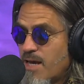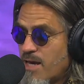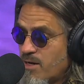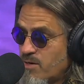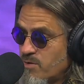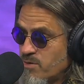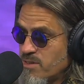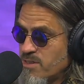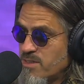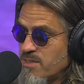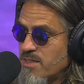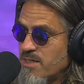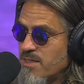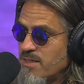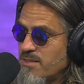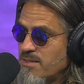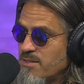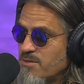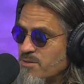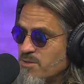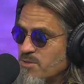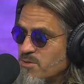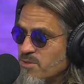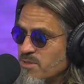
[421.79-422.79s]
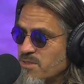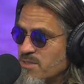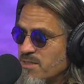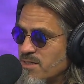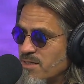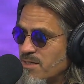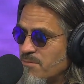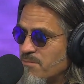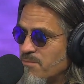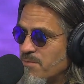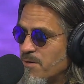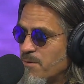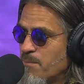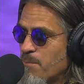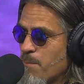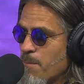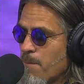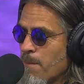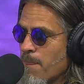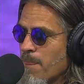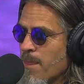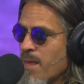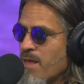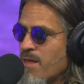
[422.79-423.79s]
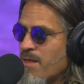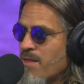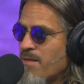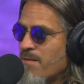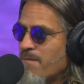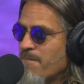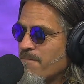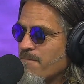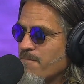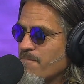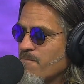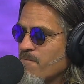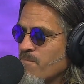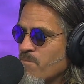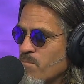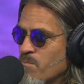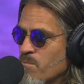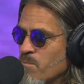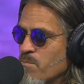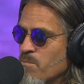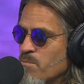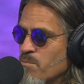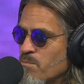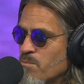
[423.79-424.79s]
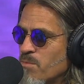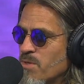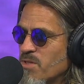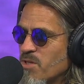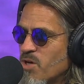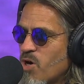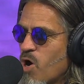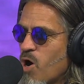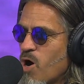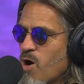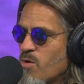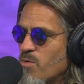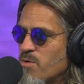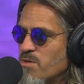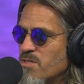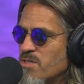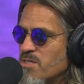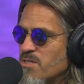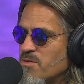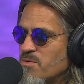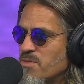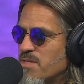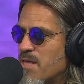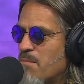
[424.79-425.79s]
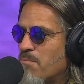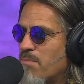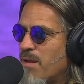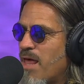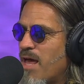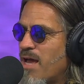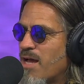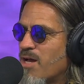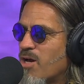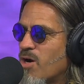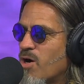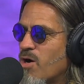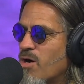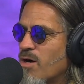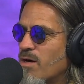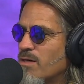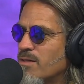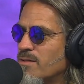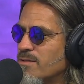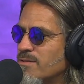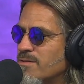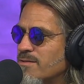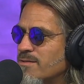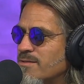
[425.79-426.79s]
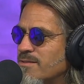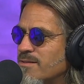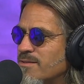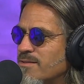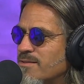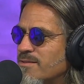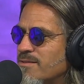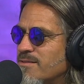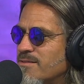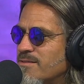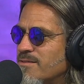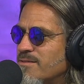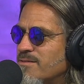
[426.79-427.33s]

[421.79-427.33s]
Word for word: Christine. There was Christine. Christine. But, there's been several. Mm-hmm, but the car was it was that black car. Yeah.